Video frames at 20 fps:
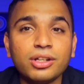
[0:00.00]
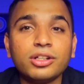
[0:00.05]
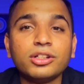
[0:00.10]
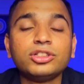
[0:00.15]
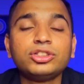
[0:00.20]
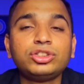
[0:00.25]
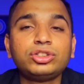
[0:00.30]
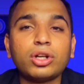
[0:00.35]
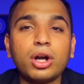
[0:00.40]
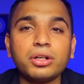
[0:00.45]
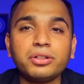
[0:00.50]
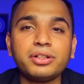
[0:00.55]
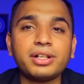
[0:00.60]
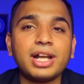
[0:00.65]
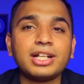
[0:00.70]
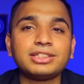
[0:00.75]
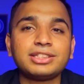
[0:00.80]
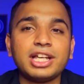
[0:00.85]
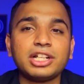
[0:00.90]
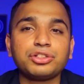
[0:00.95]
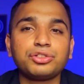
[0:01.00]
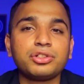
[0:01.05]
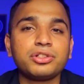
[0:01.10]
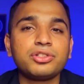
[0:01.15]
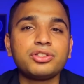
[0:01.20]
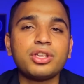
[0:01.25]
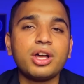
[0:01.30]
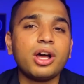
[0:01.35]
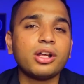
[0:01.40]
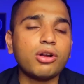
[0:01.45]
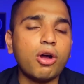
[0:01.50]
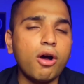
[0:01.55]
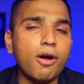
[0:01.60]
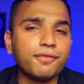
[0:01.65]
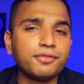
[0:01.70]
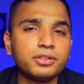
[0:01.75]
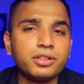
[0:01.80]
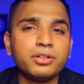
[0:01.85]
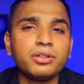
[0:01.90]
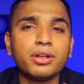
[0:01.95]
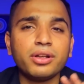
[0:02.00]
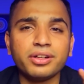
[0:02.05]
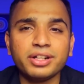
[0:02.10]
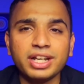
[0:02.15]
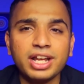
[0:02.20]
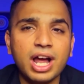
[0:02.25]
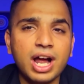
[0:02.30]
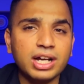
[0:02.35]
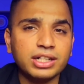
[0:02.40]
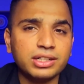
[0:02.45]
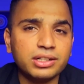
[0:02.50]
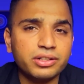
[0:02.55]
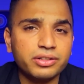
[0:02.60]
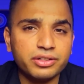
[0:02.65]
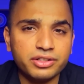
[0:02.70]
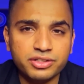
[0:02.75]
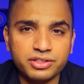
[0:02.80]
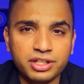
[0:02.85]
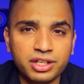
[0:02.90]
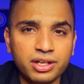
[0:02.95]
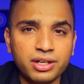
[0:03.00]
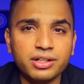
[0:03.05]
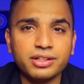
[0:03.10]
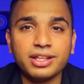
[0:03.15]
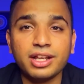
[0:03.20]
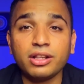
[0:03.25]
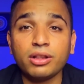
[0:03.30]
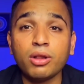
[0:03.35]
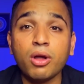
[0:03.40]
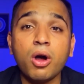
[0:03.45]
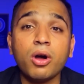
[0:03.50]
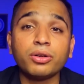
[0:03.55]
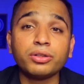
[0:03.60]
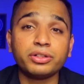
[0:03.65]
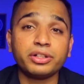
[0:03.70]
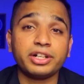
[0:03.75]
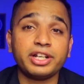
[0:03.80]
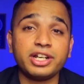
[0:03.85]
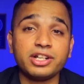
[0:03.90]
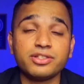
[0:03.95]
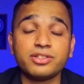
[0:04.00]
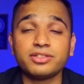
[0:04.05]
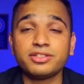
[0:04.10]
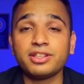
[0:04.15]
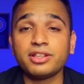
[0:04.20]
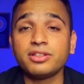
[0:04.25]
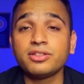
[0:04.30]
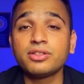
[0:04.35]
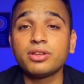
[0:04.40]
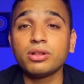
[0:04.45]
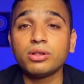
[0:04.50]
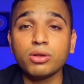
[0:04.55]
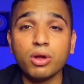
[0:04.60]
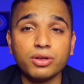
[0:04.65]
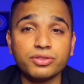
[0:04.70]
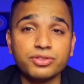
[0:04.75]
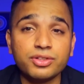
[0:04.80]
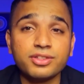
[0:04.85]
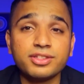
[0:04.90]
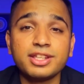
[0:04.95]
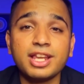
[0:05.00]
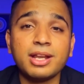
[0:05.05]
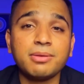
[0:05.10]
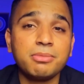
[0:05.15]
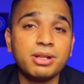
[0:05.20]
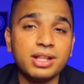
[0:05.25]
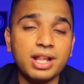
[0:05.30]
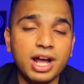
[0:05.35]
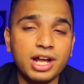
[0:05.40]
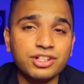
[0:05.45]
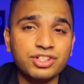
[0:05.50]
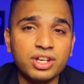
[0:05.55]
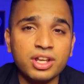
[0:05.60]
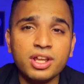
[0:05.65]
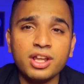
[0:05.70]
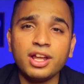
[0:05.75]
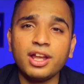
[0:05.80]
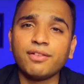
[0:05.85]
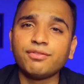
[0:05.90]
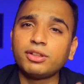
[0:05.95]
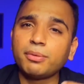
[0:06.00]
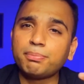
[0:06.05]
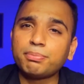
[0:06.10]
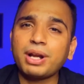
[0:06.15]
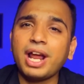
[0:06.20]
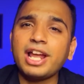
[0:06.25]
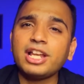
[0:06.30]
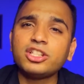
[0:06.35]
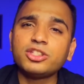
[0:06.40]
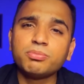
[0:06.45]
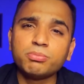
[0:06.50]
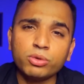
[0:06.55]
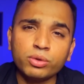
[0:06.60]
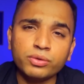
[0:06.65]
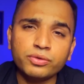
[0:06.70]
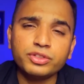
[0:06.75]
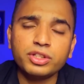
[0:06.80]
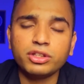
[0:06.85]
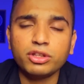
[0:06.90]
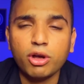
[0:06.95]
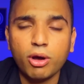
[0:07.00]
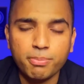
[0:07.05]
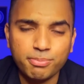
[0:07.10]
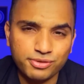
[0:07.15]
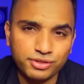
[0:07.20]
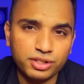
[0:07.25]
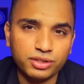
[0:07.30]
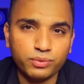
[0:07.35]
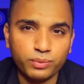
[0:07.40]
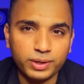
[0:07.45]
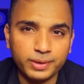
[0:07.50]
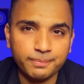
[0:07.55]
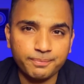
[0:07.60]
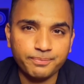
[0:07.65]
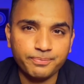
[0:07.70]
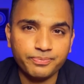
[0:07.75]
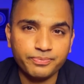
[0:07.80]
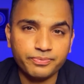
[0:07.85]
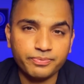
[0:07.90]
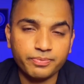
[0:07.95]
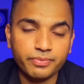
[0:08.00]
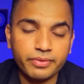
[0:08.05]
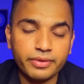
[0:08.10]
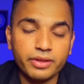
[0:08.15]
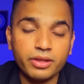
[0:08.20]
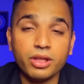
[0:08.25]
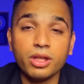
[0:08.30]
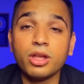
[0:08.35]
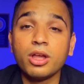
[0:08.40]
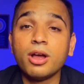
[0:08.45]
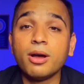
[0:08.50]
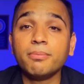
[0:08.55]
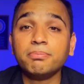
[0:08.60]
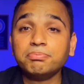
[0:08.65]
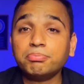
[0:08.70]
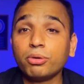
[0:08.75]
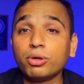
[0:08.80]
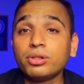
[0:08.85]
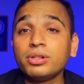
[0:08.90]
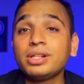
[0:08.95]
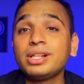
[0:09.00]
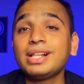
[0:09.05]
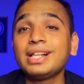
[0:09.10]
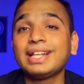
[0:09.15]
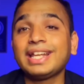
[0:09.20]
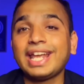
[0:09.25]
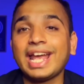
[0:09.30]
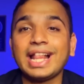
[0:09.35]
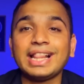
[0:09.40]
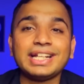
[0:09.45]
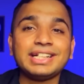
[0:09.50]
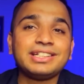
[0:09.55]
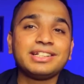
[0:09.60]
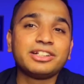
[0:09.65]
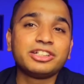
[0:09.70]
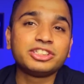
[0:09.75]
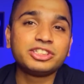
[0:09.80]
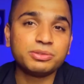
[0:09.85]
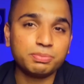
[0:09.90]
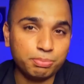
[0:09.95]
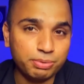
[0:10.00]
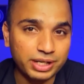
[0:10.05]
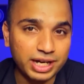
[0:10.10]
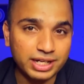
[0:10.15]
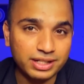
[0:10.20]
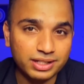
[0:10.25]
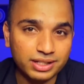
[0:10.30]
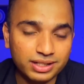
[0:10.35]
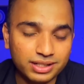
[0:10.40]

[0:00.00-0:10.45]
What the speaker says: Short transactions are often regarded riskier than long trades since losses can be large if the price moves in the opposite way. Bull calendar spread.